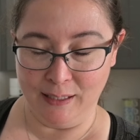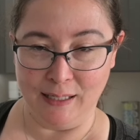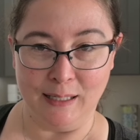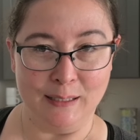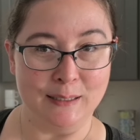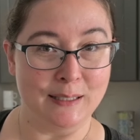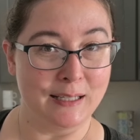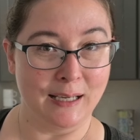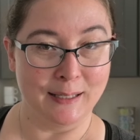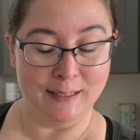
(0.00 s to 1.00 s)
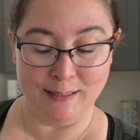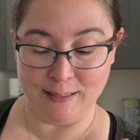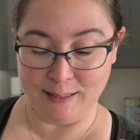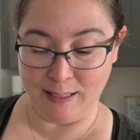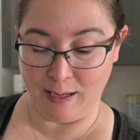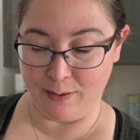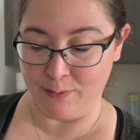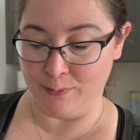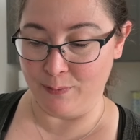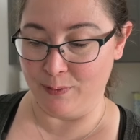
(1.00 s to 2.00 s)
instead and see
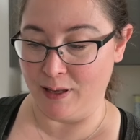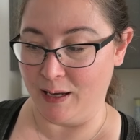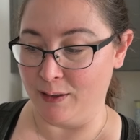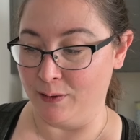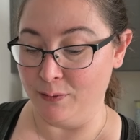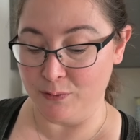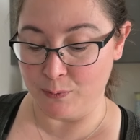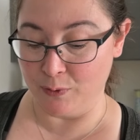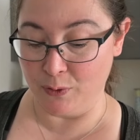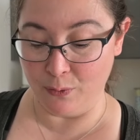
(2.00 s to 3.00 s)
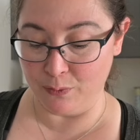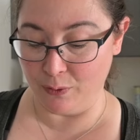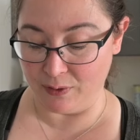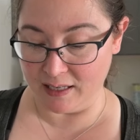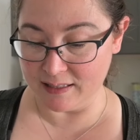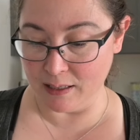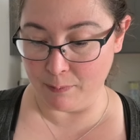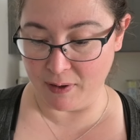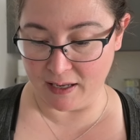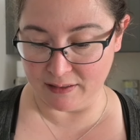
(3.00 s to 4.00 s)
how that goes. But no, that's
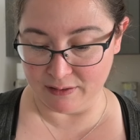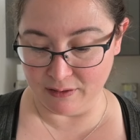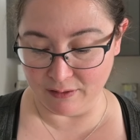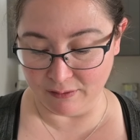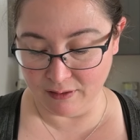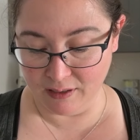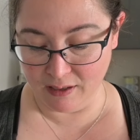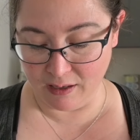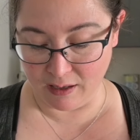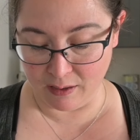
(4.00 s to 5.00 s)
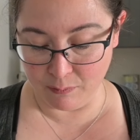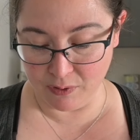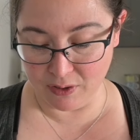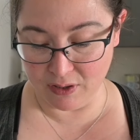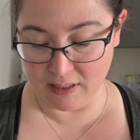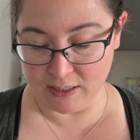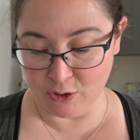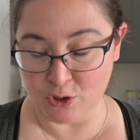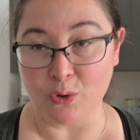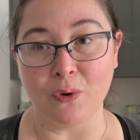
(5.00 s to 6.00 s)
not bad at all. I will
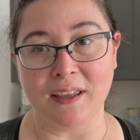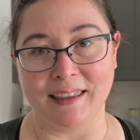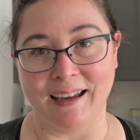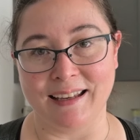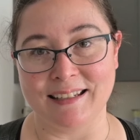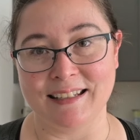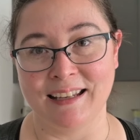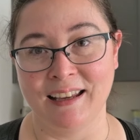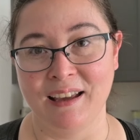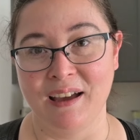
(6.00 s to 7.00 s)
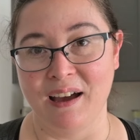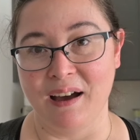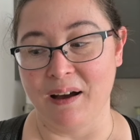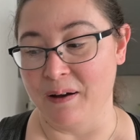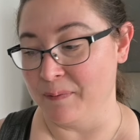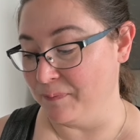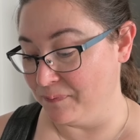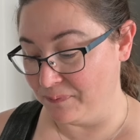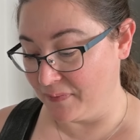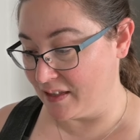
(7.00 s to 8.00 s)
enjoy that.
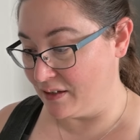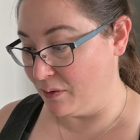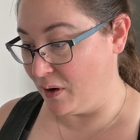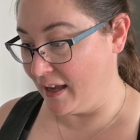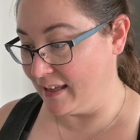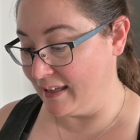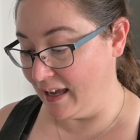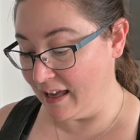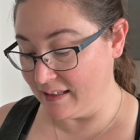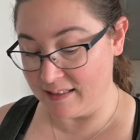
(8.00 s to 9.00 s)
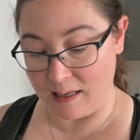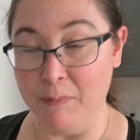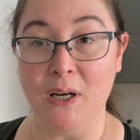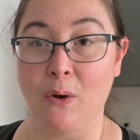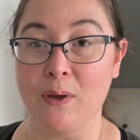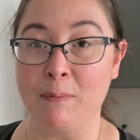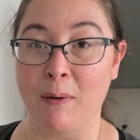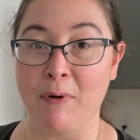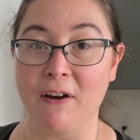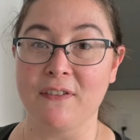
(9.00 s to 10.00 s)
So I guess gonna go eat my
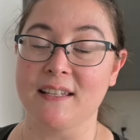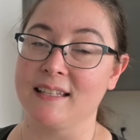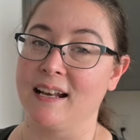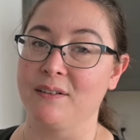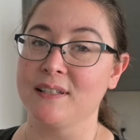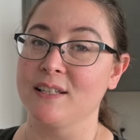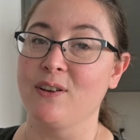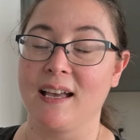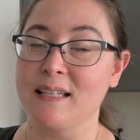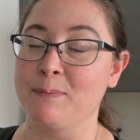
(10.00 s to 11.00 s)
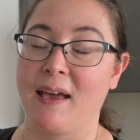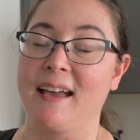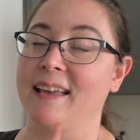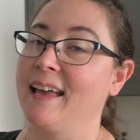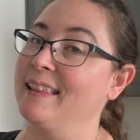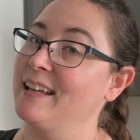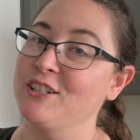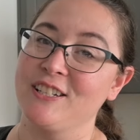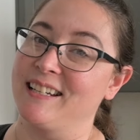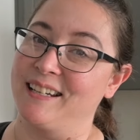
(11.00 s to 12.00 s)
breakfast, and I'll see you guys back at
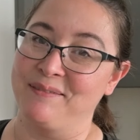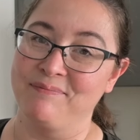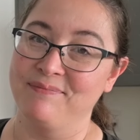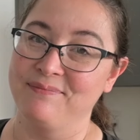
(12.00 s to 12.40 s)
lunchtime.